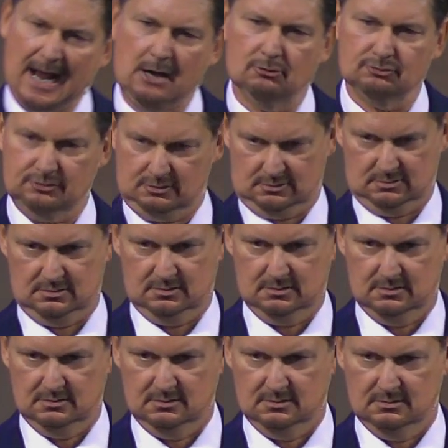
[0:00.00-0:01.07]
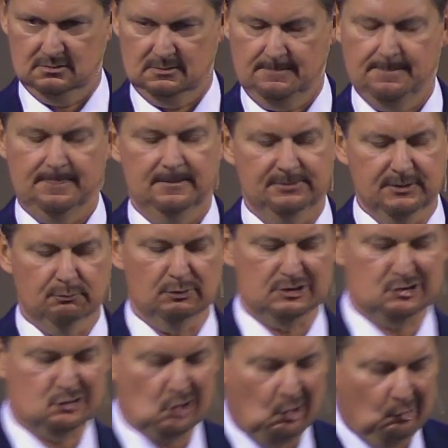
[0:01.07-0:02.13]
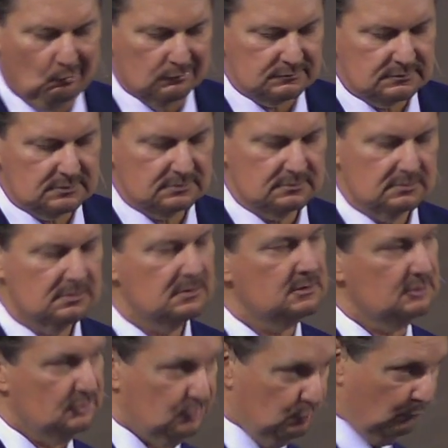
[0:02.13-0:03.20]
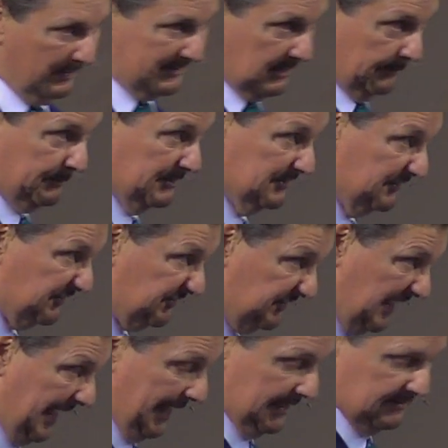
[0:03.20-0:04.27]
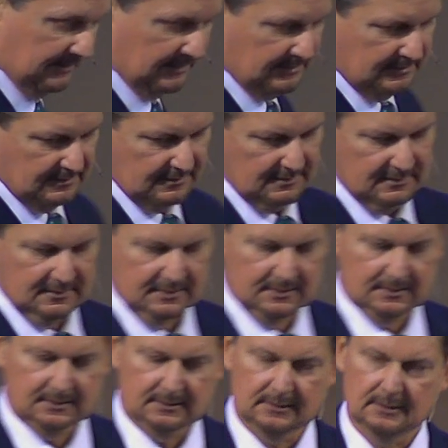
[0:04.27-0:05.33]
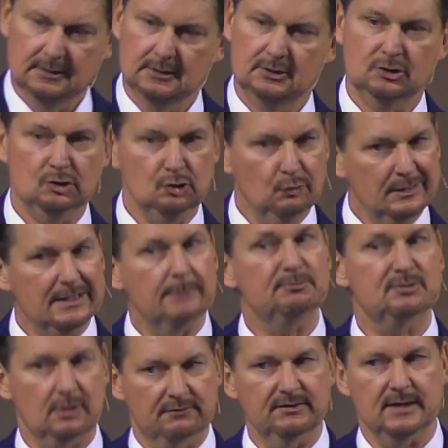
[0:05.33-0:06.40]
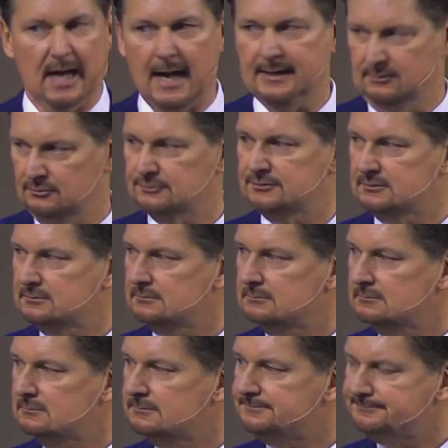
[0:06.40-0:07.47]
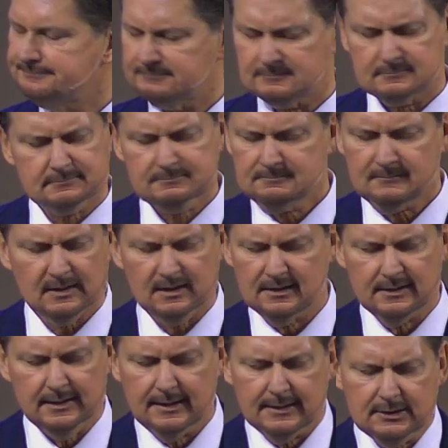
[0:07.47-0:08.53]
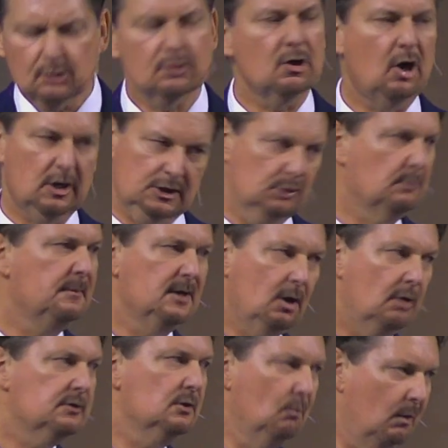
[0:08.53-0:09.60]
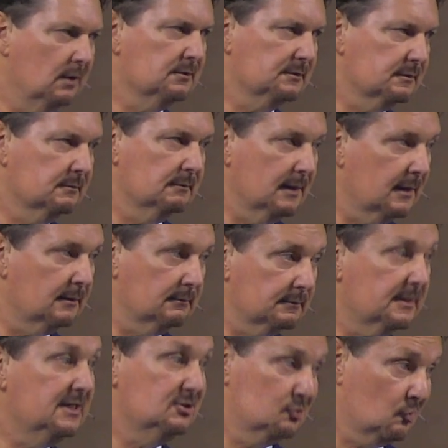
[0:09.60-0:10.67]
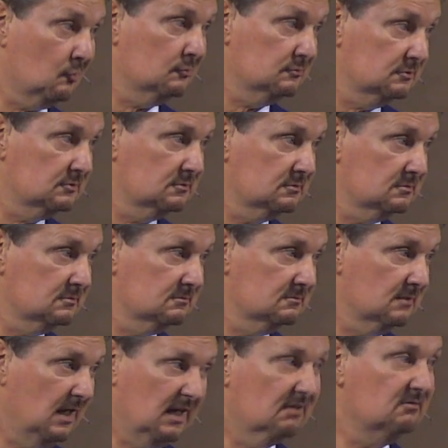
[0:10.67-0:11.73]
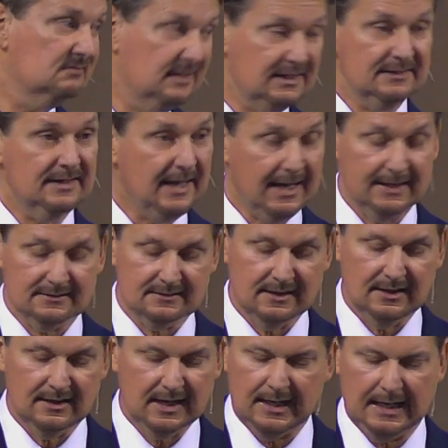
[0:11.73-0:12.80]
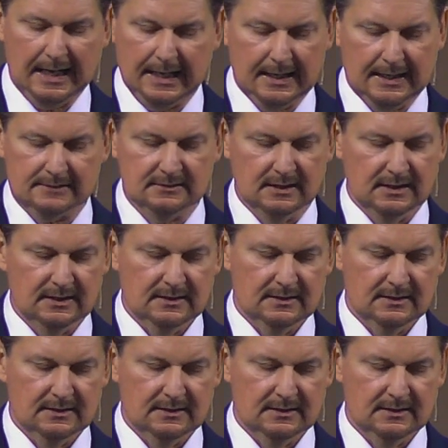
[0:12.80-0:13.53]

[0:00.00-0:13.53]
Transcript: house, the result, you end up in sin. You end up serving idols. You can argue with me all you want to. I don't need church. I don't need that.